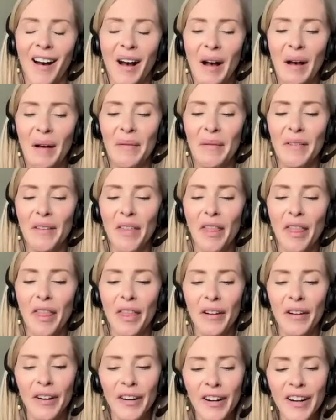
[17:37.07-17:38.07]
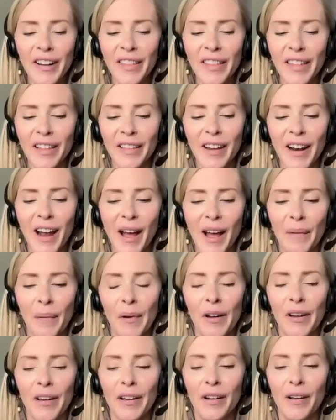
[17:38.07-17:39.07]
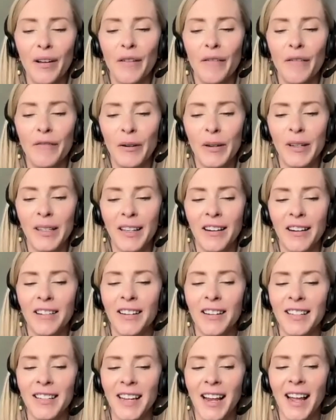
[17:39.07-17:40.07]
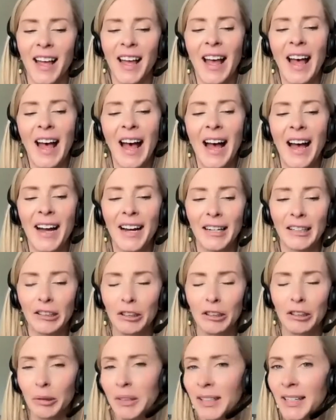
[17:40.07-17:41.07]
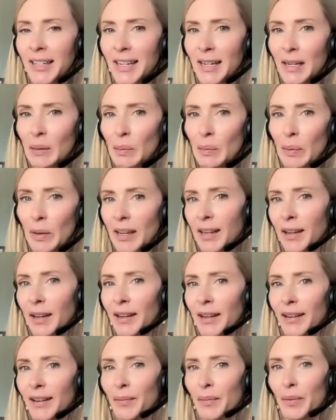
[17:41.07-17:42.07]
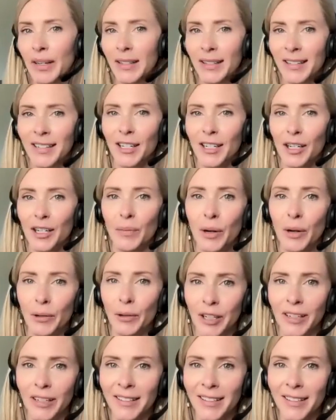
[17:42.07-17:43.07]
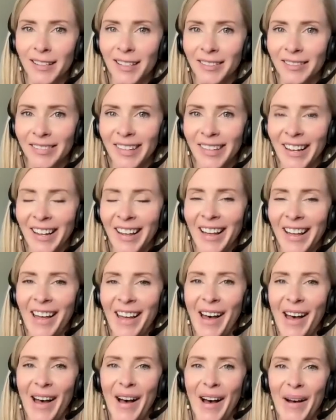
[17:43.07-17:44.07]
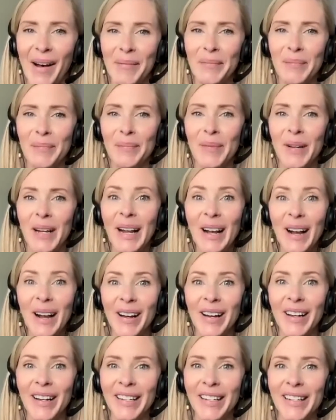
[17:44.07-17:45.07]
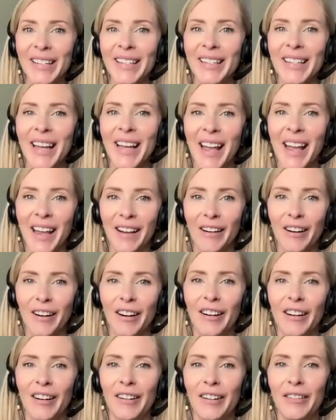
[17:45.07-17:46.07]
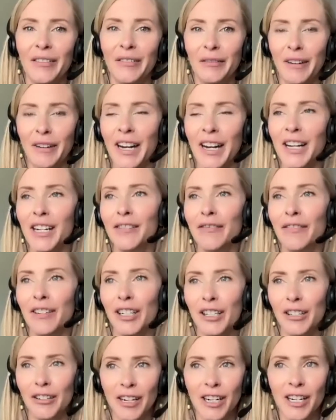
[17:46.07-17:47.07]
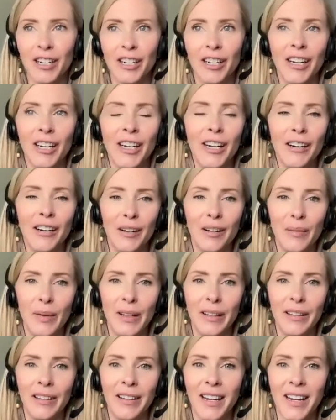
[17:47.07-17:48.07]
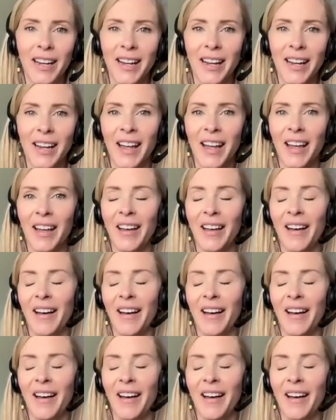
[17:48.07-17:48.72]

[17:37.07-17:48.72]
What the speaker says: The third thing that I would focus in on is like actually being present to your emotions. Because anger, rage, frustration, irritability,